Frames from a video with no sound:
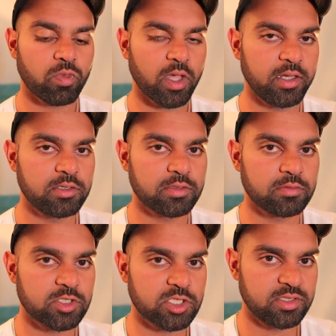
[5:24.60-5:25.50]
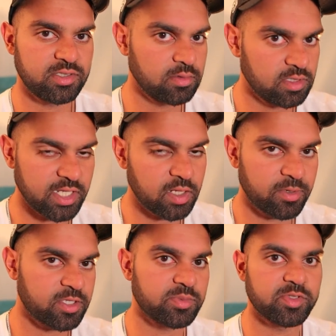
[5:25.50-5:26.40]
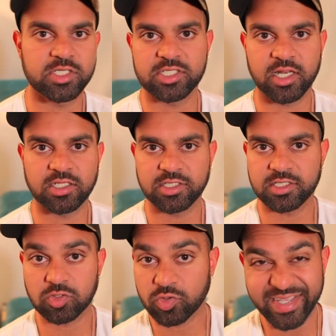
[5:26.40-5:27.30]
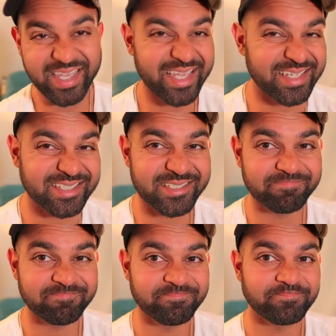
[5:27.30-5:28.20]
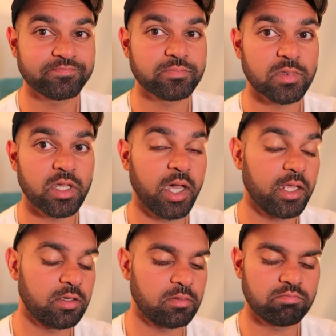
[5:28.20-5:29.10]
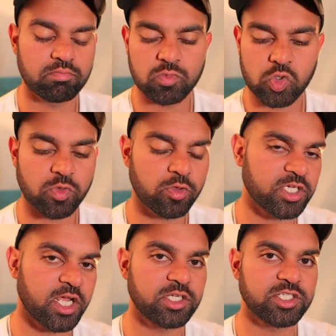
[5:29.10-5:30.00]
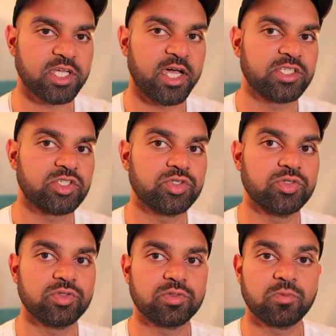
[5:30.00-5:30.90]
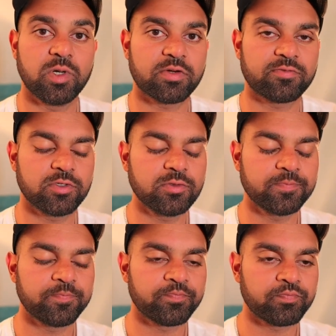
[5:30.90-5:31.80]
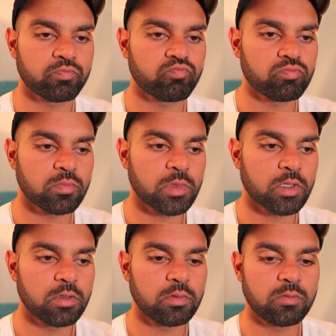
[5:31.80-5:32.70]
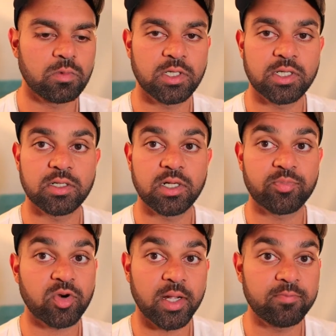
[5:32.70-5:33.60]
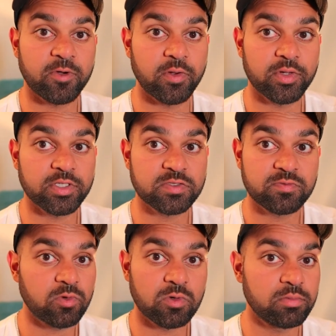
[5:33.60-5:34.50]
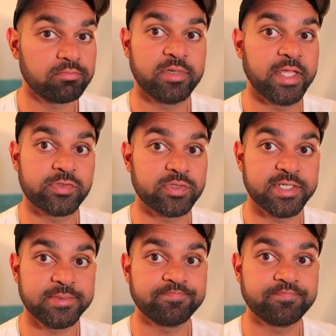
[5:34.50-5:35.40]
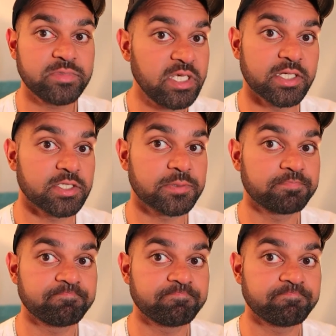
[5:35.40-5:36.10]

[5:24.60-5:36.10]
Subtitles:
And dealing with some of these challenges took years. And some of the challenges I had to work through were a prime focus for literally years.